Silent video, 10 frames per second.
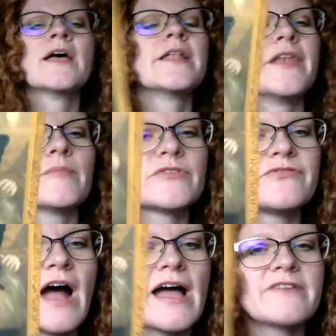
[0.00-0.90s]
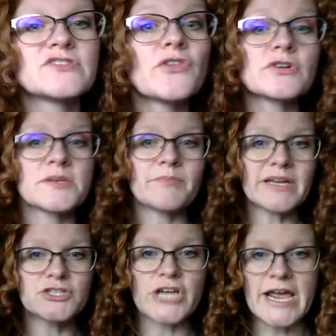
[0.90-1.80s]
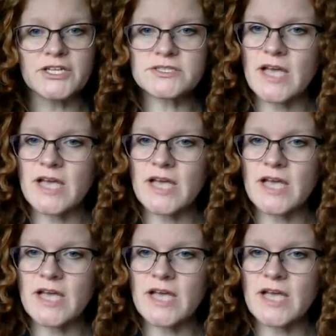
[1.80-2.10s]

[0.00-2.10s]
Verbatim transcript: number five. So there's some big changes